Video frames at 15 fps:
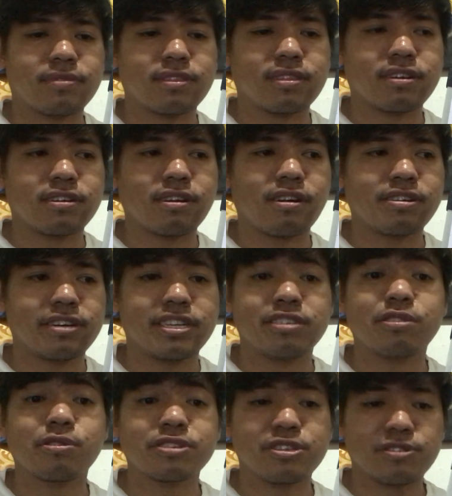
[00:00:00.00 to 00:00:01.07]
there are
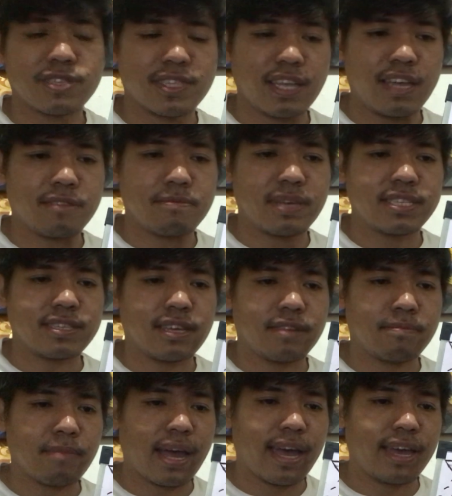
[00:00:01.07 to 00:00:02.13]
erroneous statements
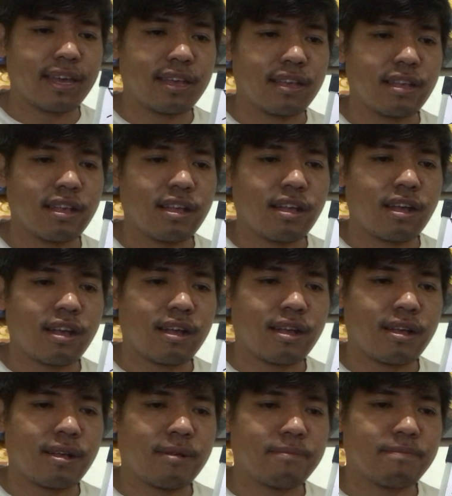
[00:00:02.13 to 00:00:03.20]
in my
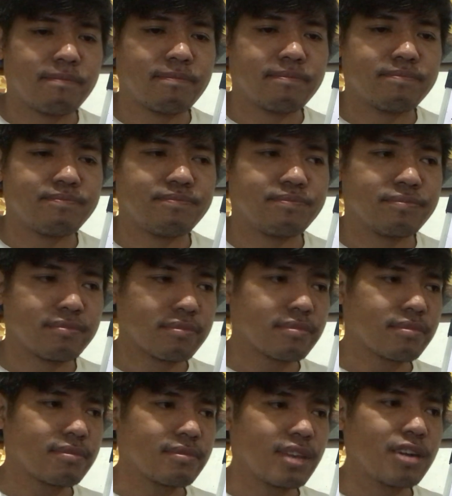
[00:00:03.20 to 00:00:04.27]
um,
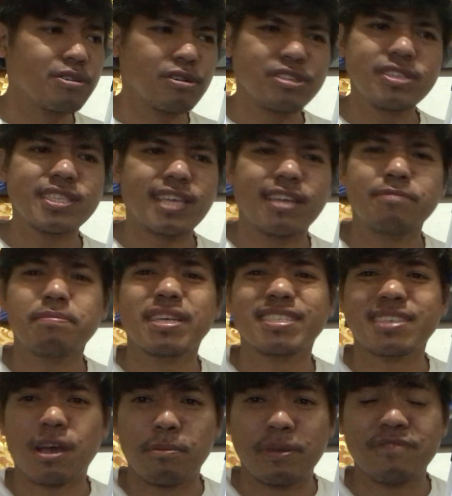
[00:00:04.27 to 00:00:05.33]
erroneous
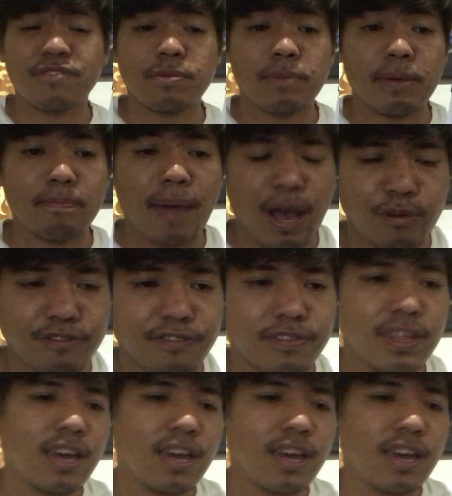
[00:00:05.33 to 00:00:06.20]
statements coming from my mouth.